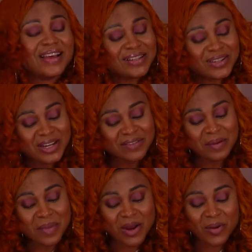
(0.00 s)
Good evening.
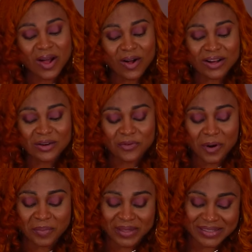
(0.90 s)
Man, where are you calling
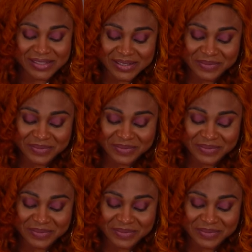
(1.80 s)
from, please?